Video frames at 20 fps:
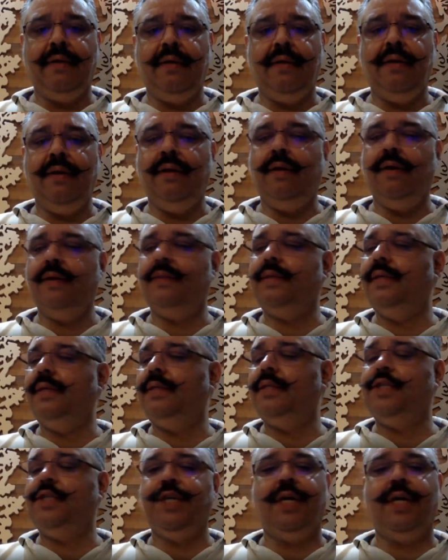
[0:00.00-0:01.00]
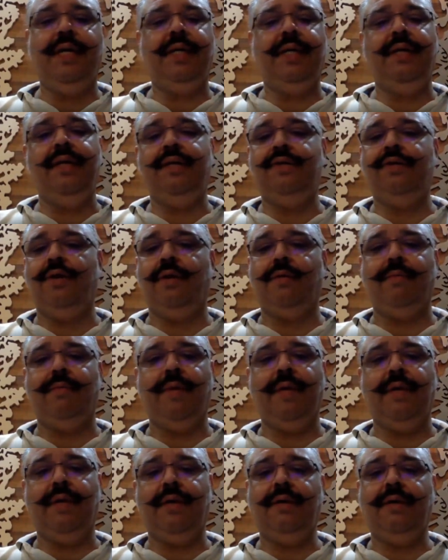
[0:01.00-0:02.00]
lost his shirt in the stock
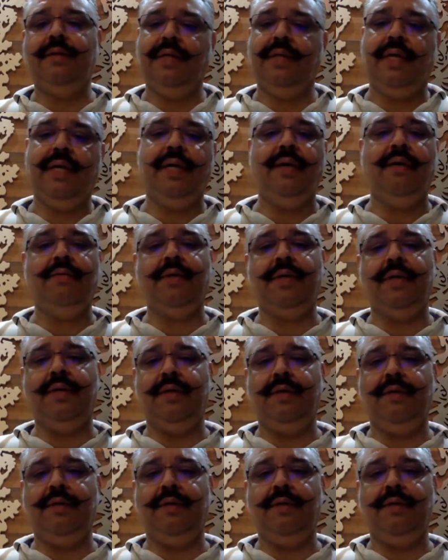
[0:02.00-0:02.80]
market. Second of this.